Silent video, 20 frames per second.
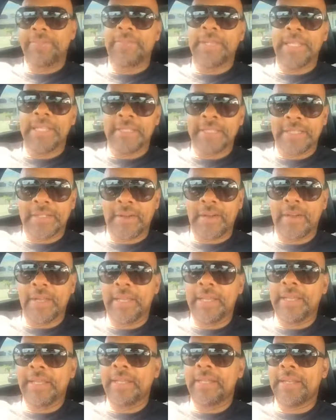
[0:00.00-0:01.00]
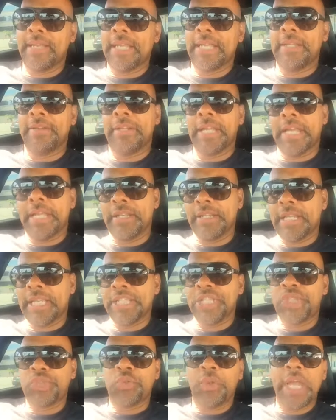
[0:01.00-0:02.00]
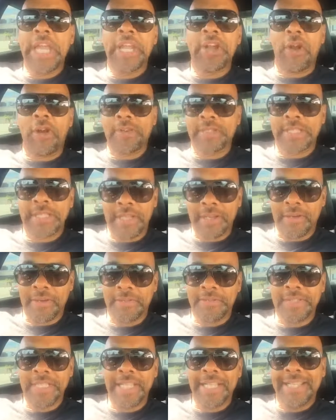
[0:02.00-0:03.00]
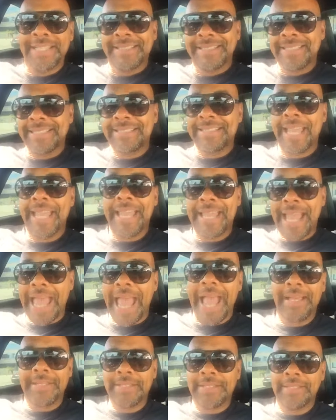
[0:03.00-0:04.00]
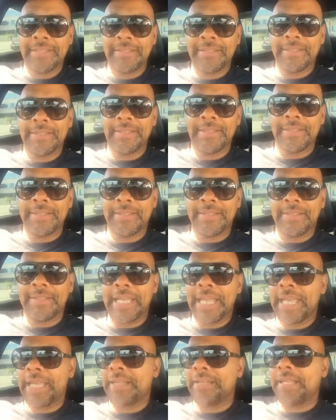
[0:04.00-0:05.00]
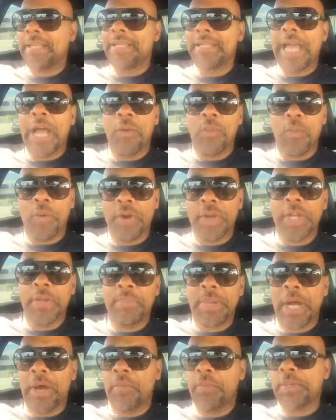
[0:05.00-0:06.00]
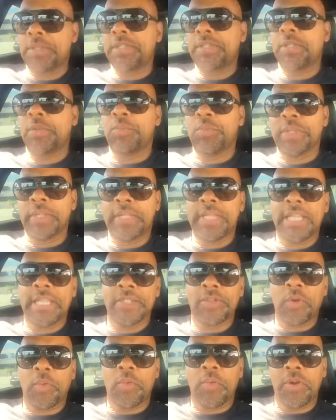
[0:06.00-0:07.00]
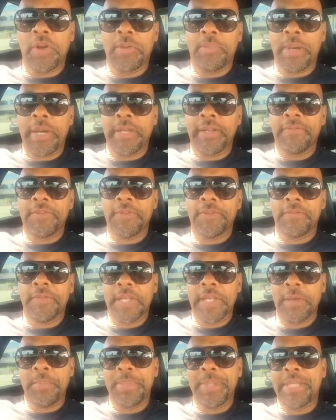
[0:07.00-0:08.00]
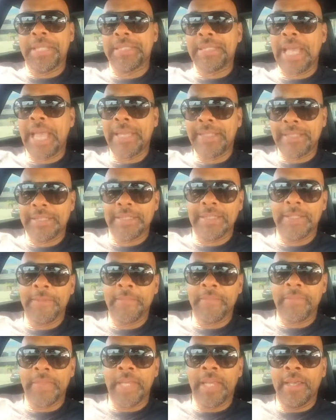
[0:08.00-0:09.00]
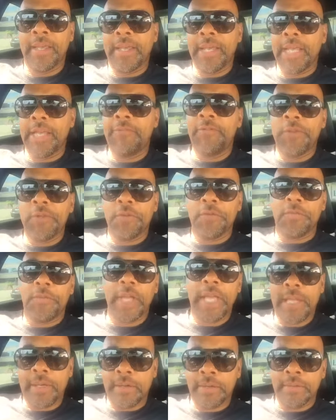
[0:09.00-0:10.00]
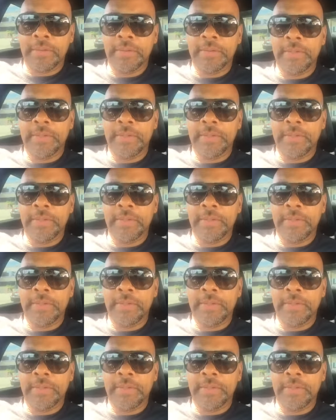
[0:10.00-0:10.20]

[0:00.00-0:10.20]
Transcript: things in our head and, and, and train ourselves to take action and, and not worry about what someone thinks or worry about if you fail. Because actually, if you fail,